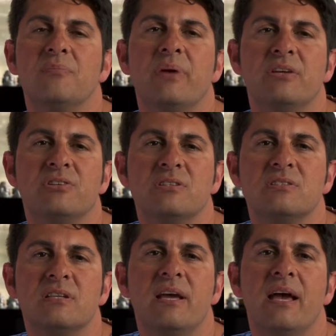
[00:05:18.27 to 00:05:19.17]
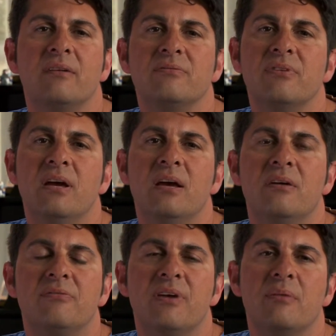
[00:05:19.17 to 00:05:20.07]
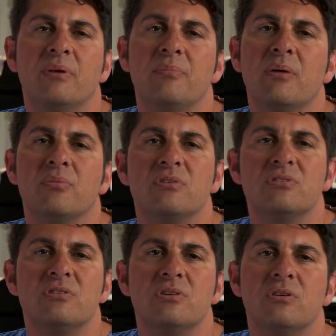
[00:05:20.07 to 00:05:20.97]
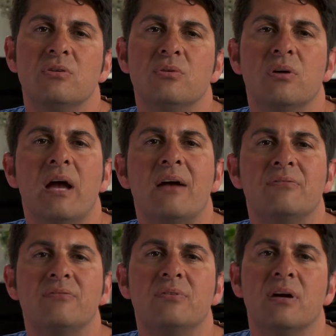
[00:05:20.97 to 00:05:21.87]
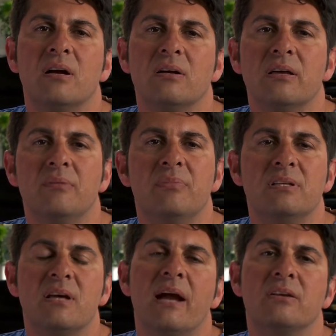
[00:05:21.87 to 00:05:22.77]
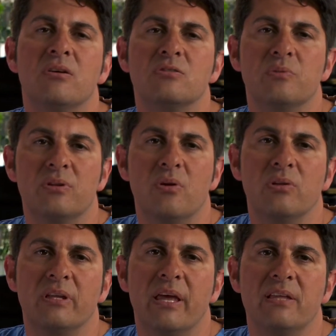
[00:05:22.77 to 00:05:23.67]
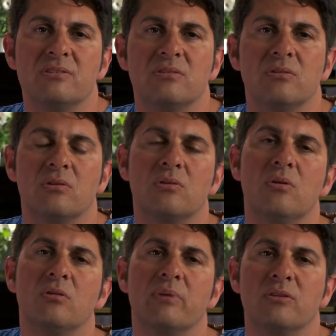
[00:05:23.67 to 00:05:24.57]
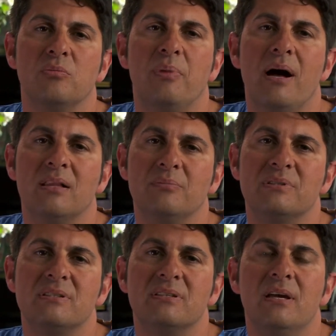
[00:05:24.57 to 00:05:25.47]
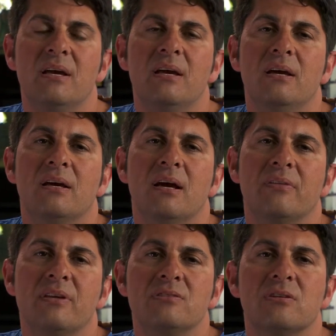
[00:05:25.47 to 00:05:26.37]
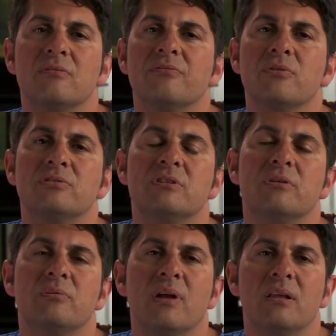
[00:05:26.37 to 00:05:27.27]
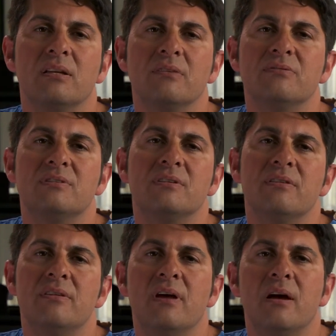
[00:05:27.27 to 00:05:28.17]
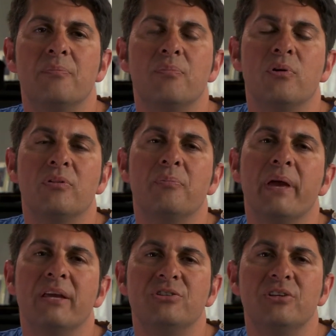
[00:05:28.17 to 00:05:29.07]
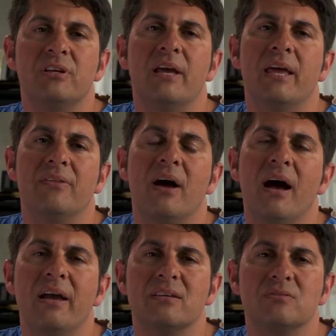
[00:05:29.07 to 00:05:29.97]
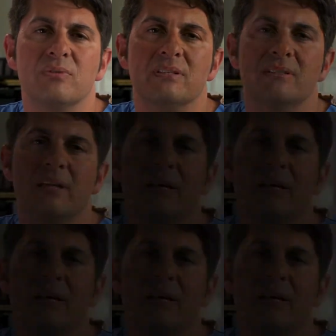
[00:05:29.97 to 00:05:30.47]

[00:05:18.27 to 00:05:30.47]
Patients that have family members who have been diagnosed with colon cancer or colorectal polyps. These are first-degree relatives, put the patient at the highest risk.